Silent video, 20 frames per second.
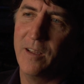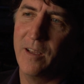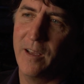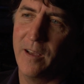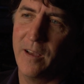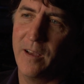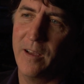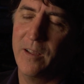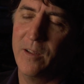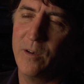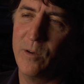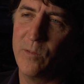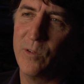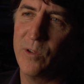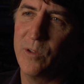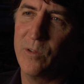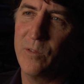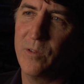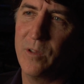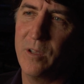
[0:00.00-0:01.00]
Yeah,
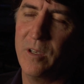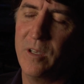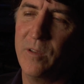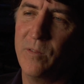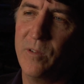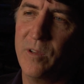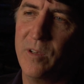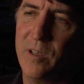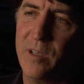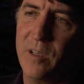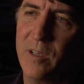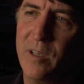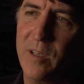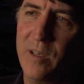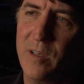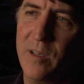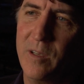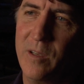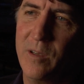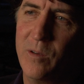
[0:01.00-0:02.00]
interviews for the DVD.
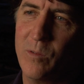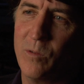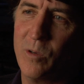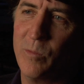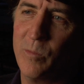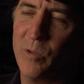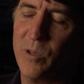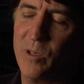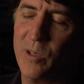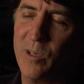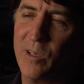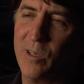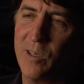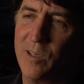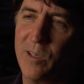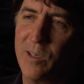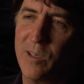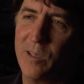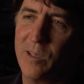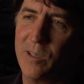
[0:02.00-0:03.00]
Walmart,
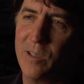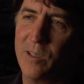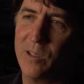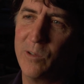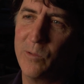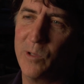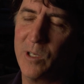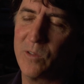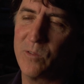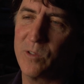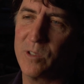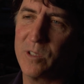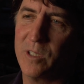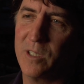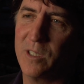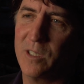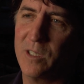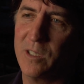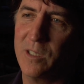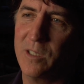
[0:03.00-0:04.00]
Iraq for
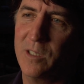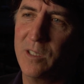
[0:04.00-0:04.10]
sale.